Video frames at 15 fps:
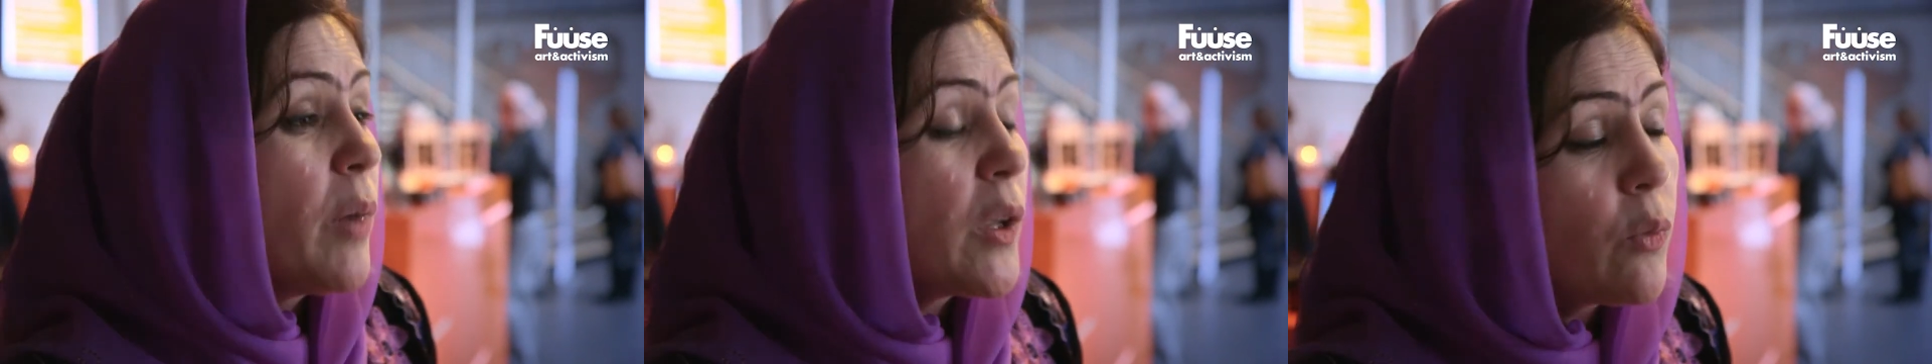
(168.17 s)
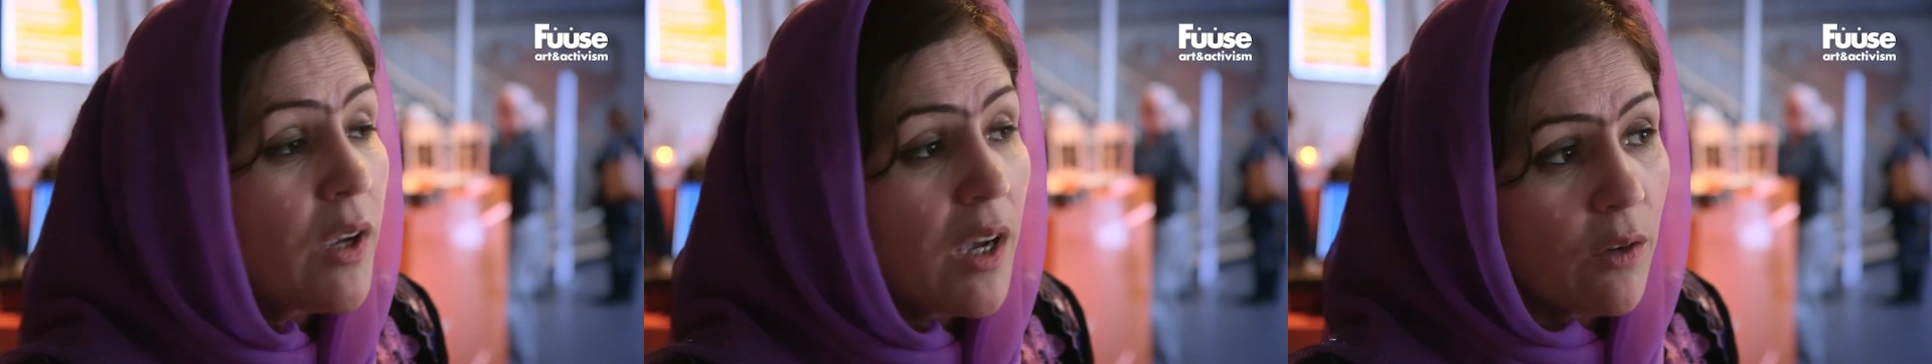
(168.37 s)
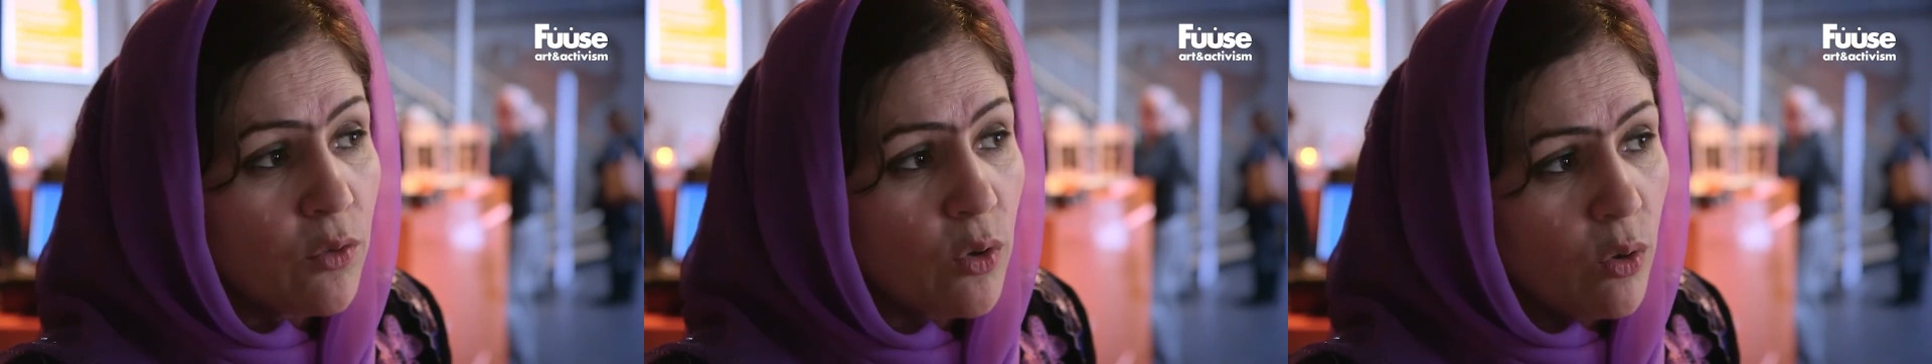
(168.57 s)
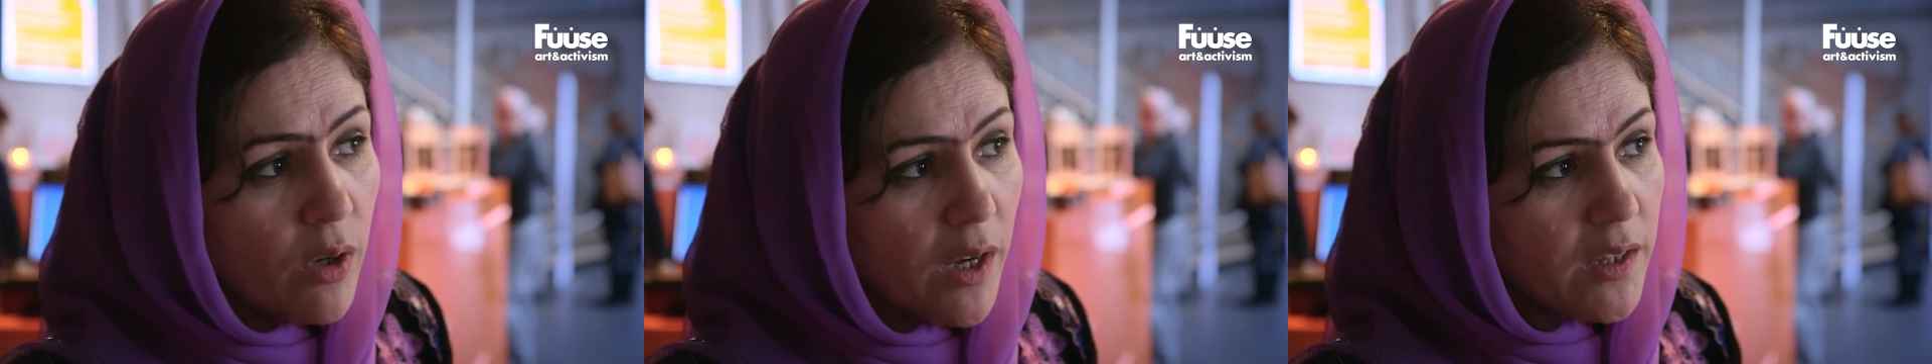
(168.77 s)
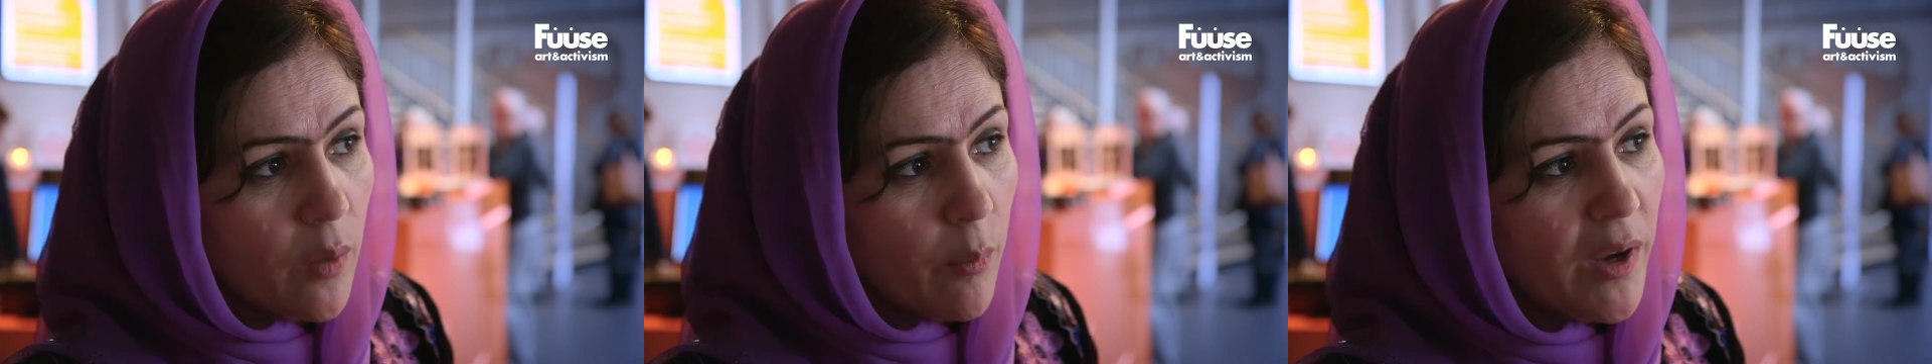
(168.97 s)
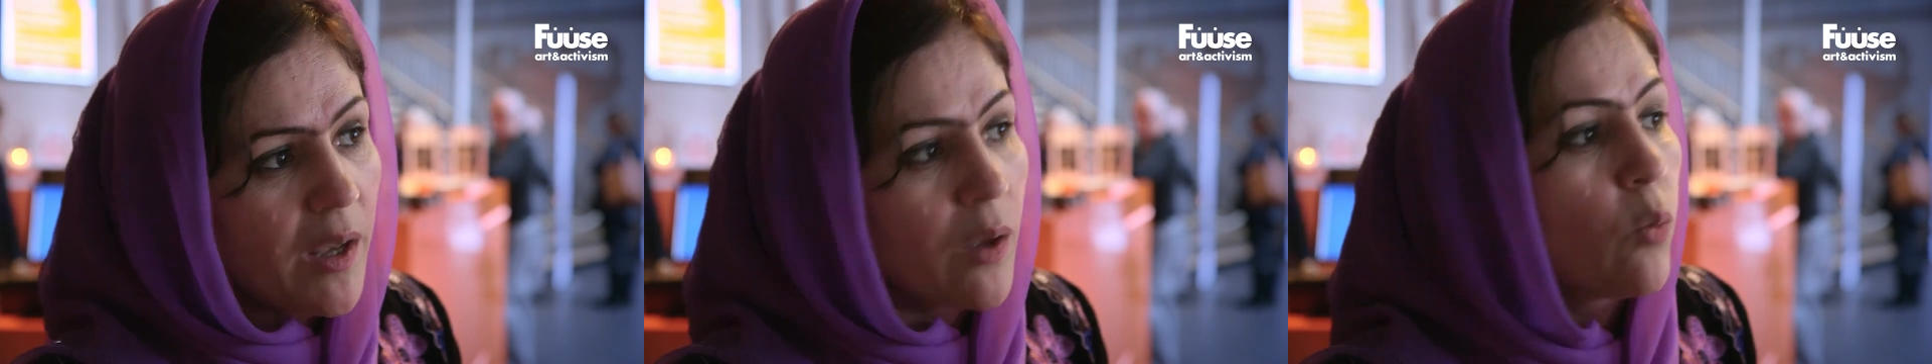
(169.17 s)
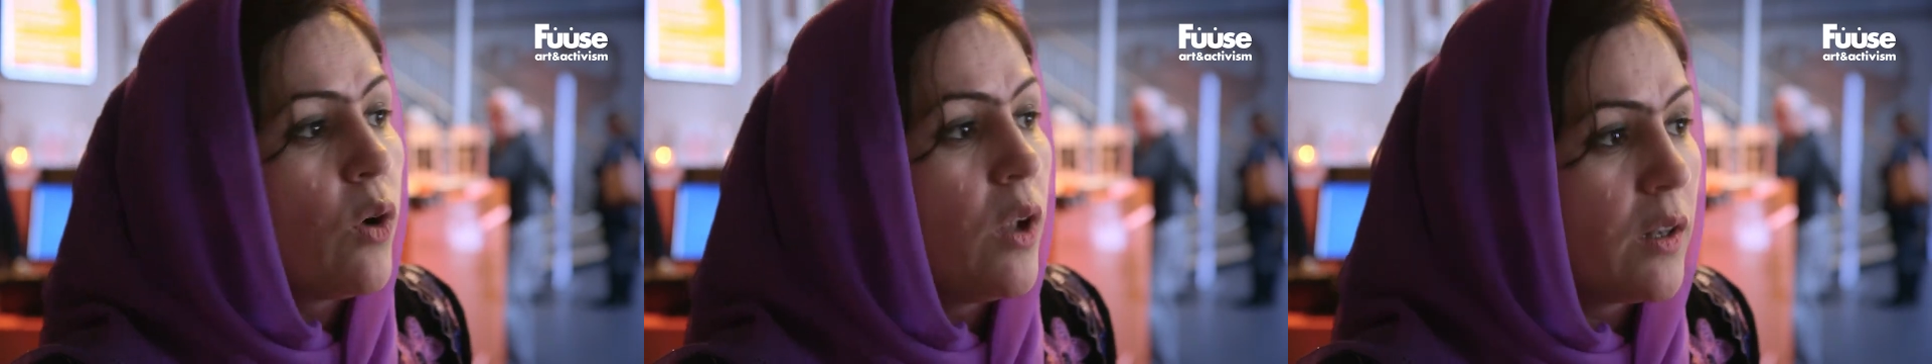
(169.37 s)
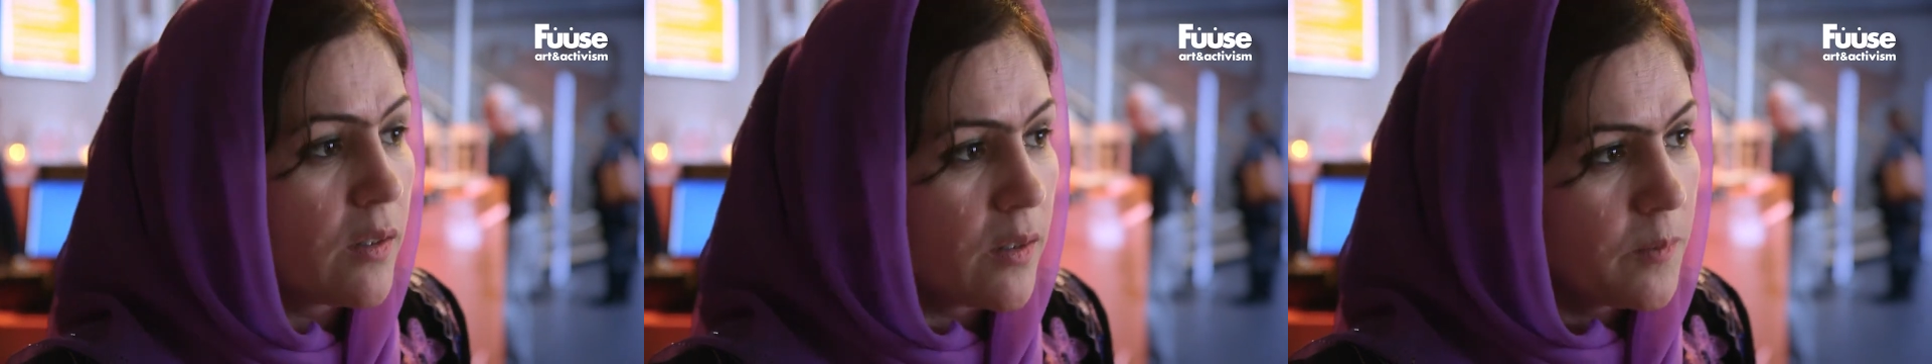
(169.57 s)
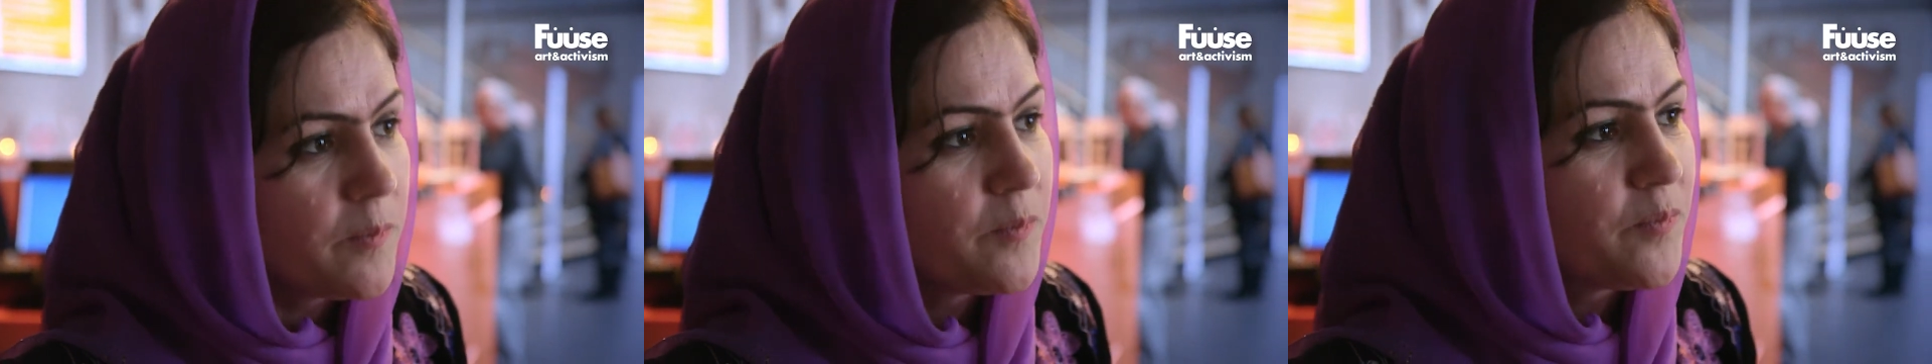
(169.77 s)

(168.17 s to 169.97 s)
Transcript: but we have to look at the bigger world.